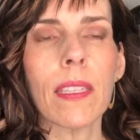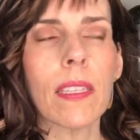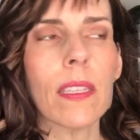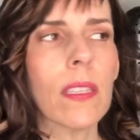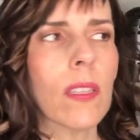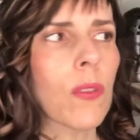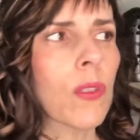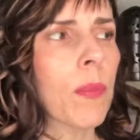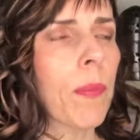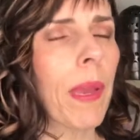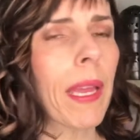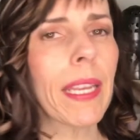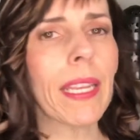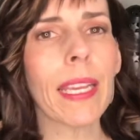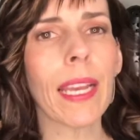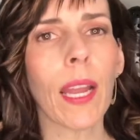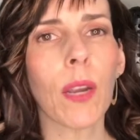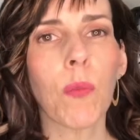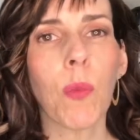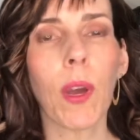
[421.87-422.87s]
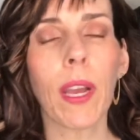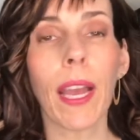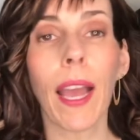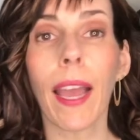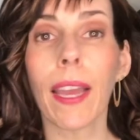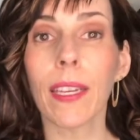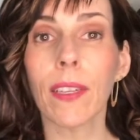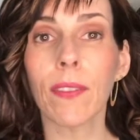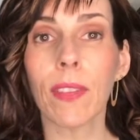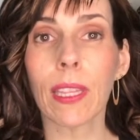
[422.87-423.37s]
So depending on what
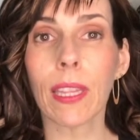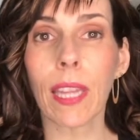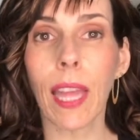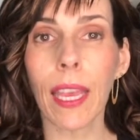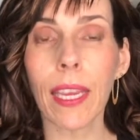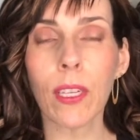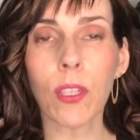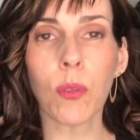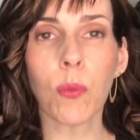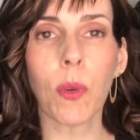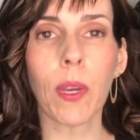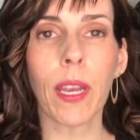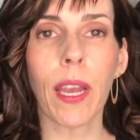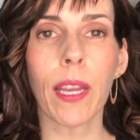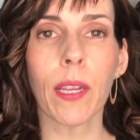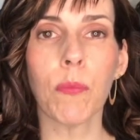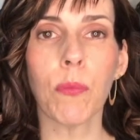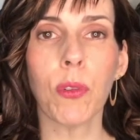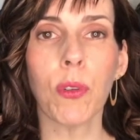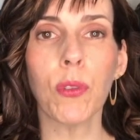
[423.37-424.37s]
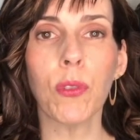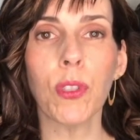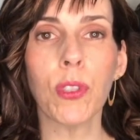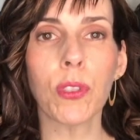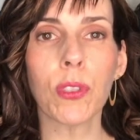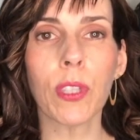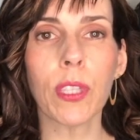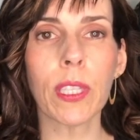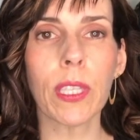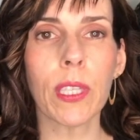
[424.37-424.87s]
kind of a light or what kind of mood you're
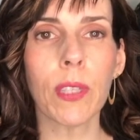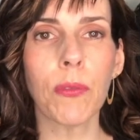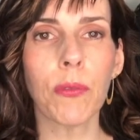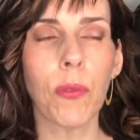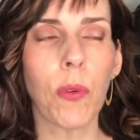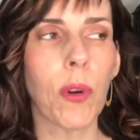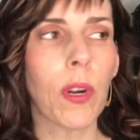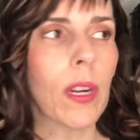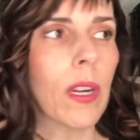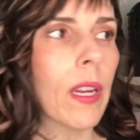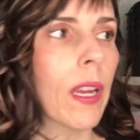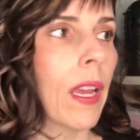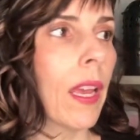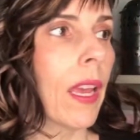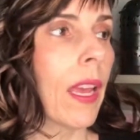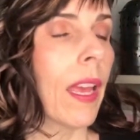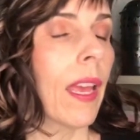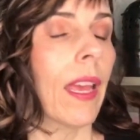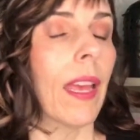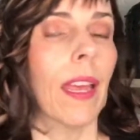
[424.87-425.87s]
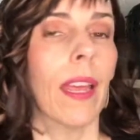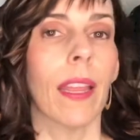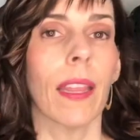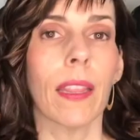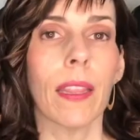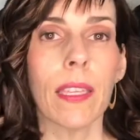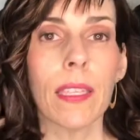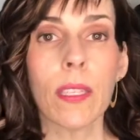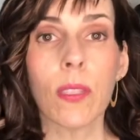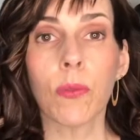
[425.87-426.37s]
looking for,
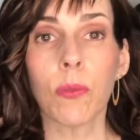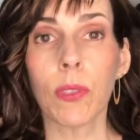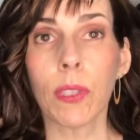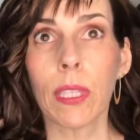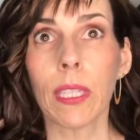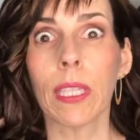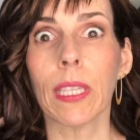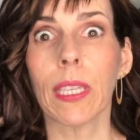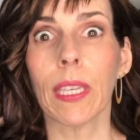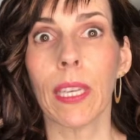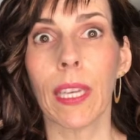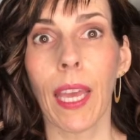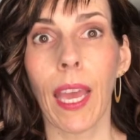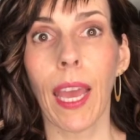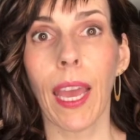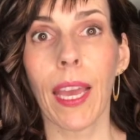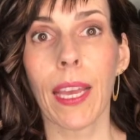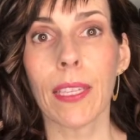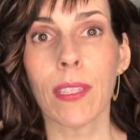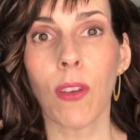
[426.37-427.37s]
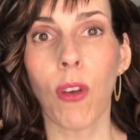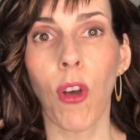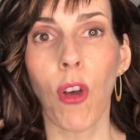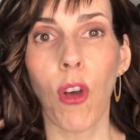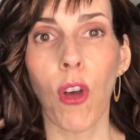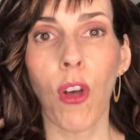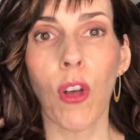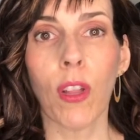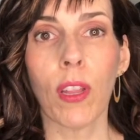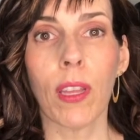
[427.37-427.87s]
this really has
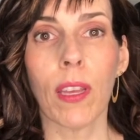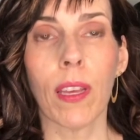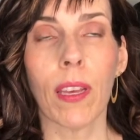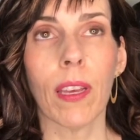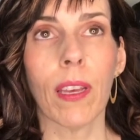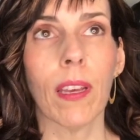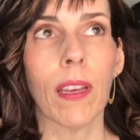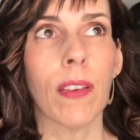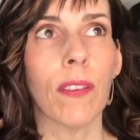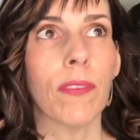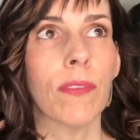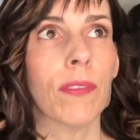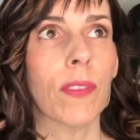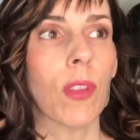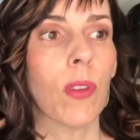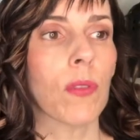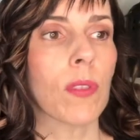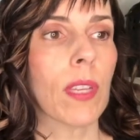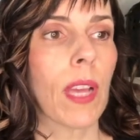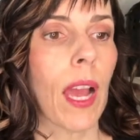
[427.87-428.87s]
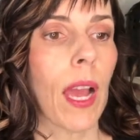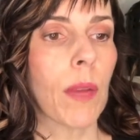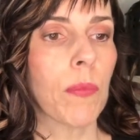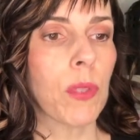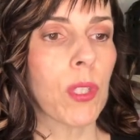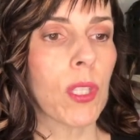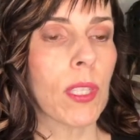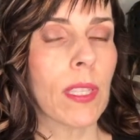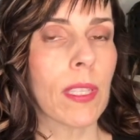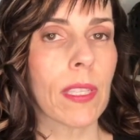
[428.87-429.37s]
all of those
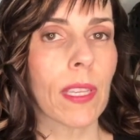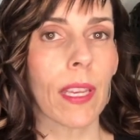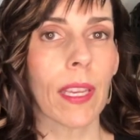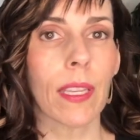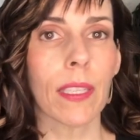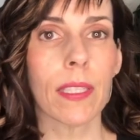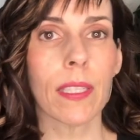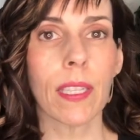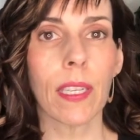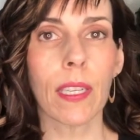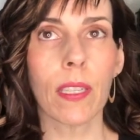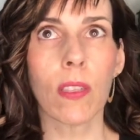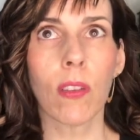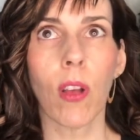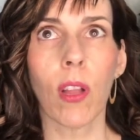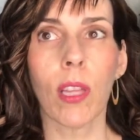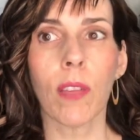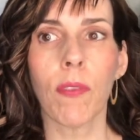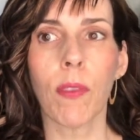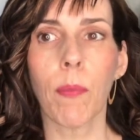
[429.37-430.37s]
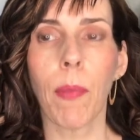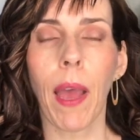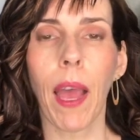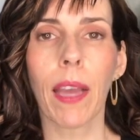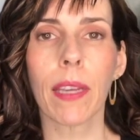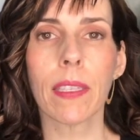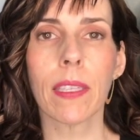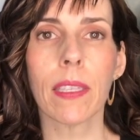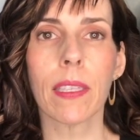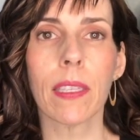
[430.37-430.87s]
options and ticks all of the
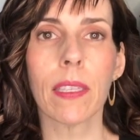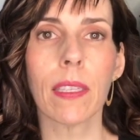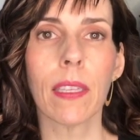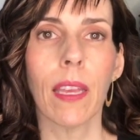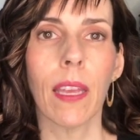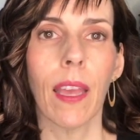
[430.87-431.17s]
boxes.